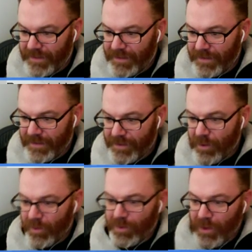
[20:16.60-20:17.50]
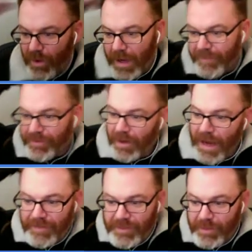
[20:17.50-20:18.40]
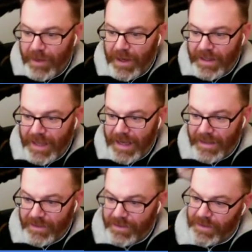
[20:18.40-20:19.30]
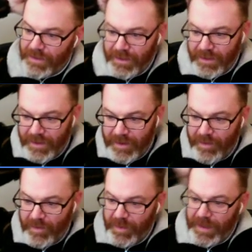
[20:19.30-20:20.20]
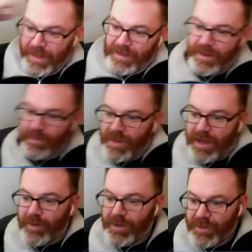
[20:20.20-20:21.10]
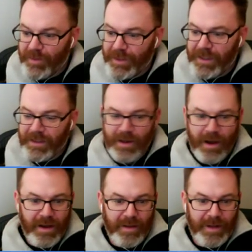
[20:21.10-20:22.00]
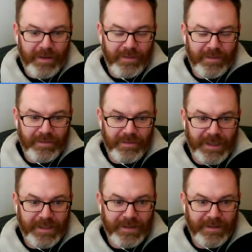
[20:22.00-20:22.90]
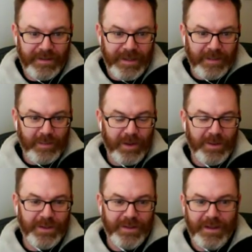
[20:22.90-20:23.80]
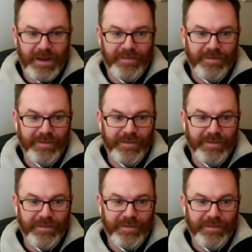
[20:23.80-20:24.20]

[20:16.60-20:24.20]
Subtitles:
so after podcasts, I mean, it seems like we should be talking about like the in-person stuff,